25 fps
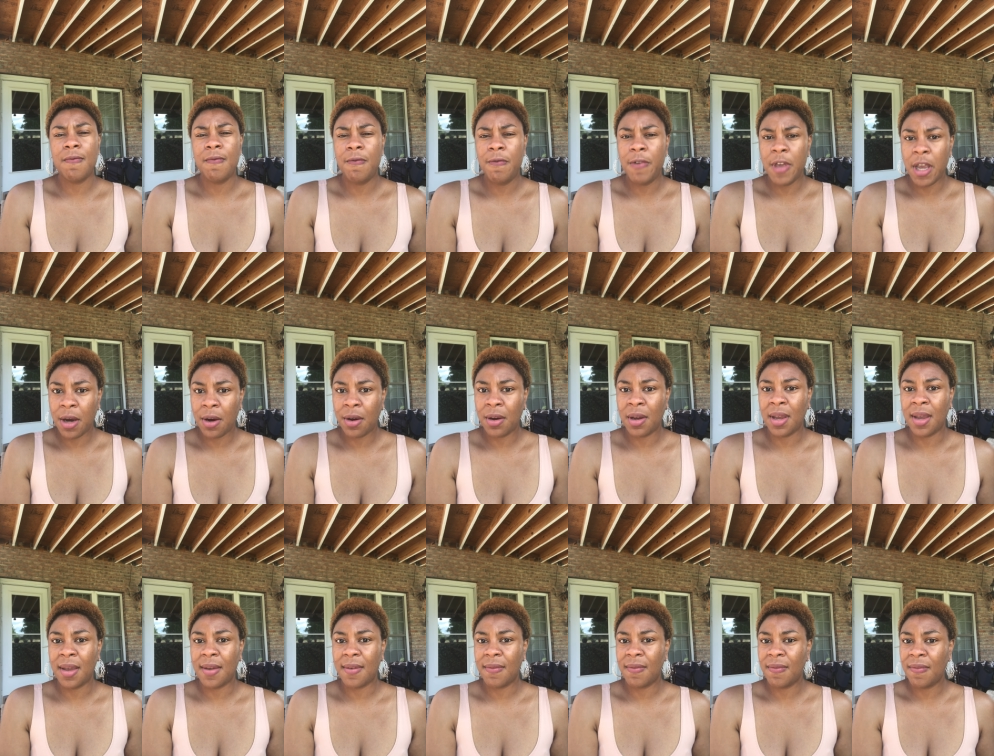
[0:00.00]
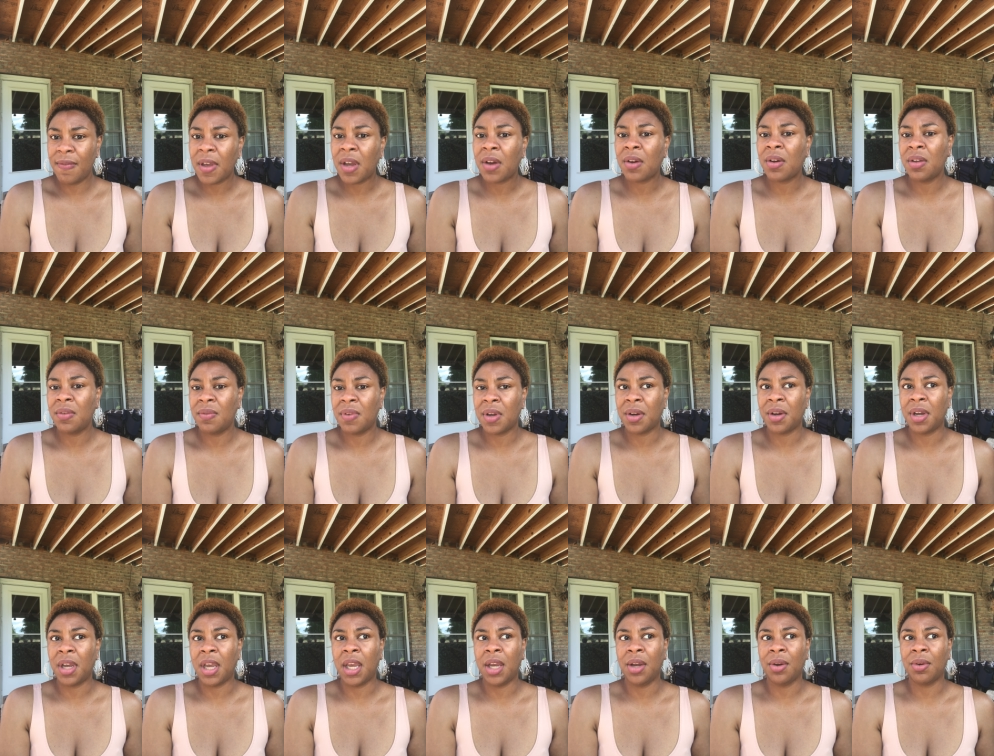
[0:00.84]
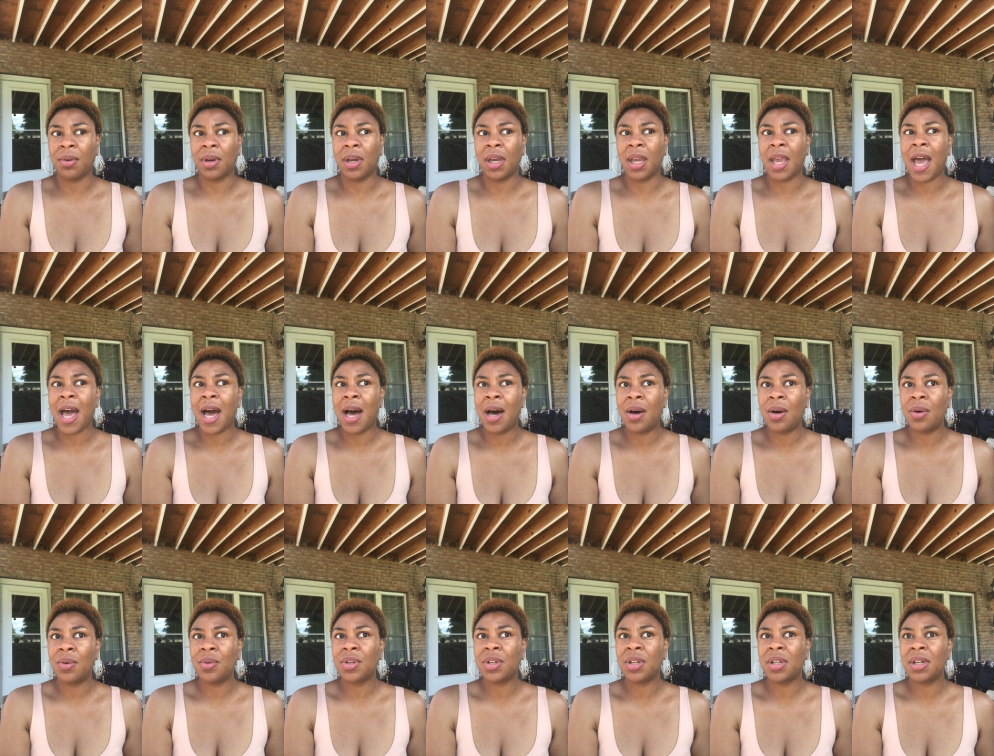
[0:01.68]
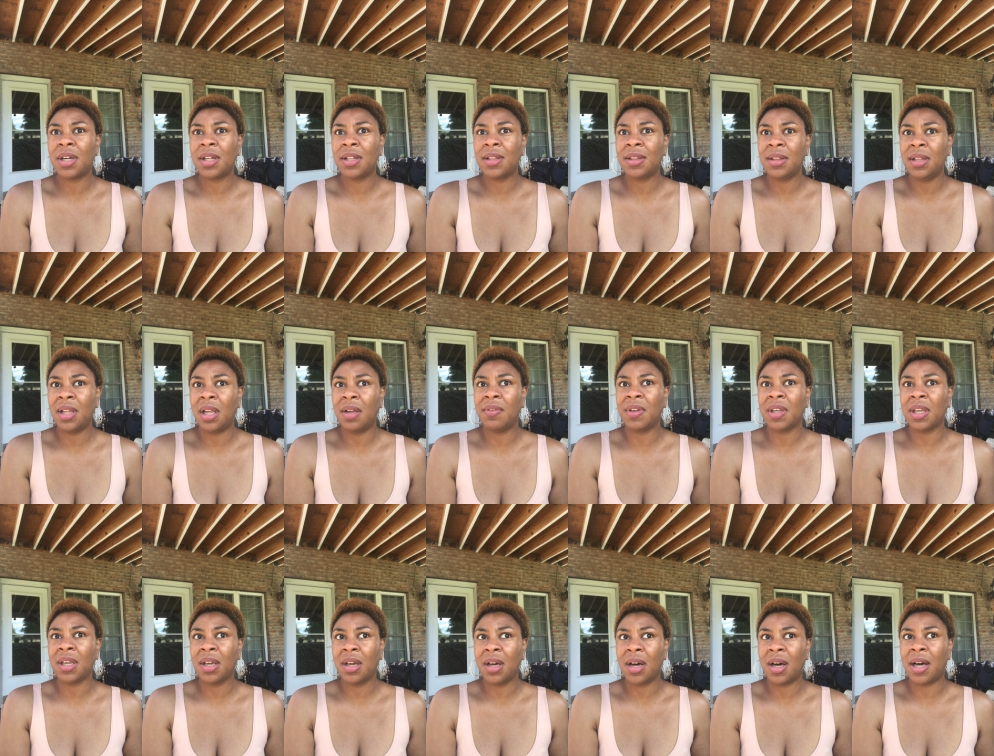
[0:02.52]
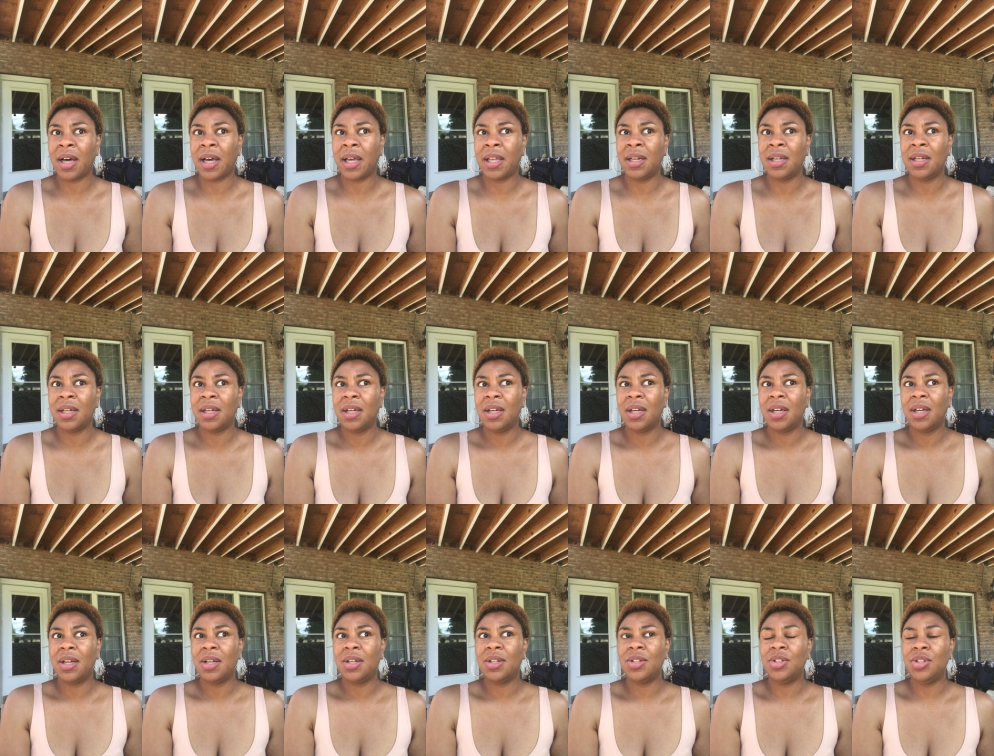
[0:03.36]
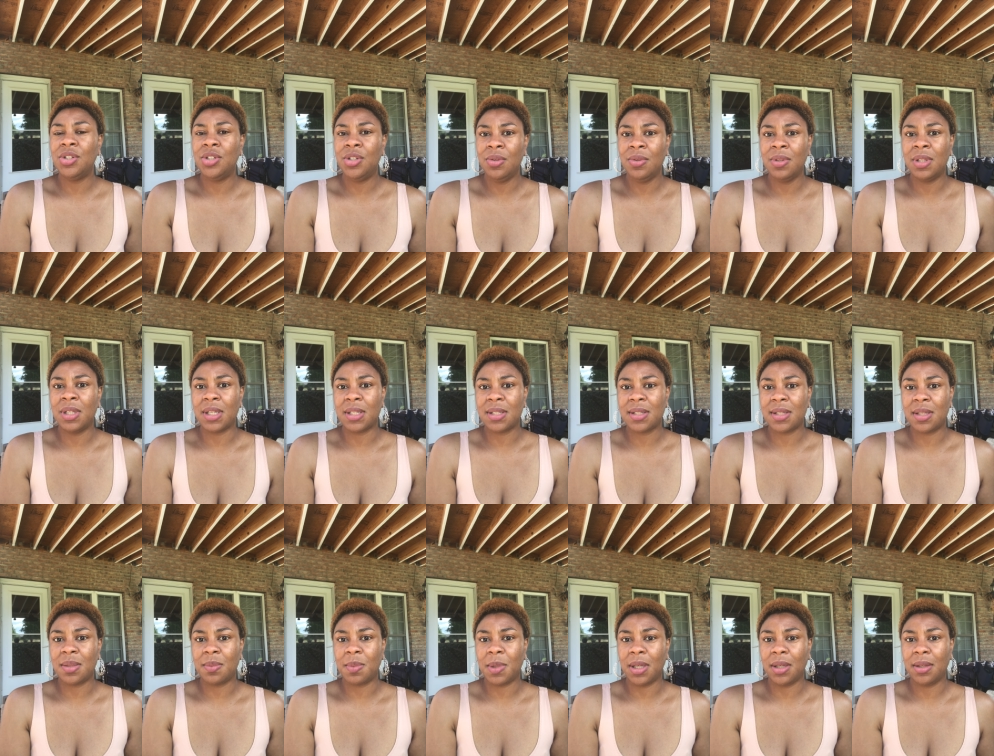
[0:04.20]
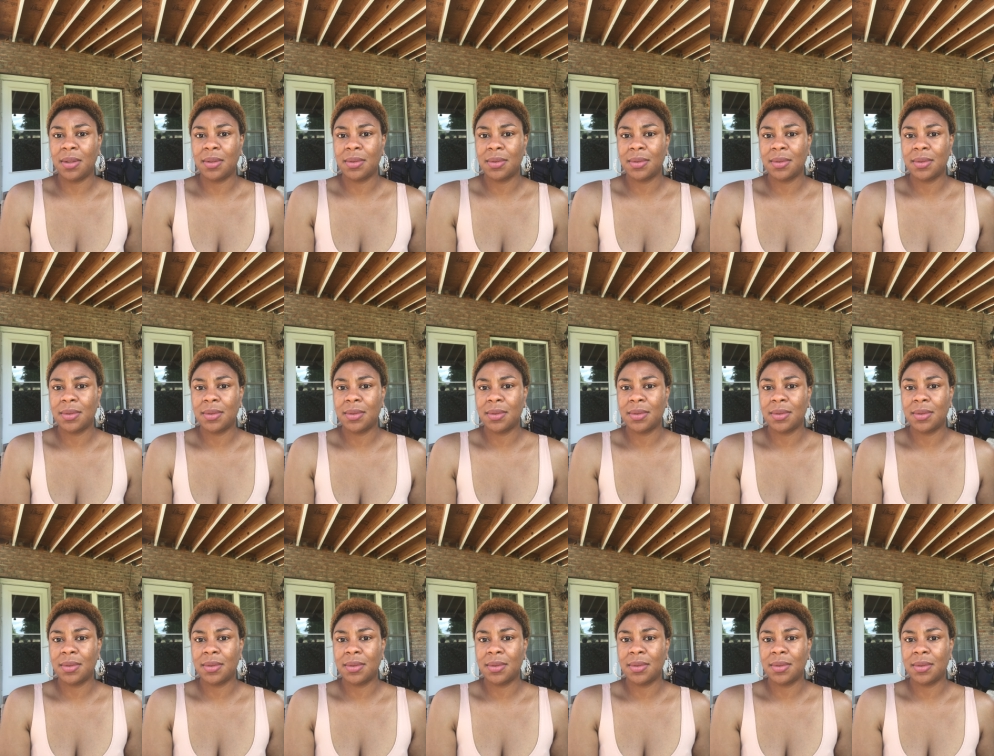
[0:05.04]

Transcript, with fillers: Very, very, very angry. How could a loving God do this to me?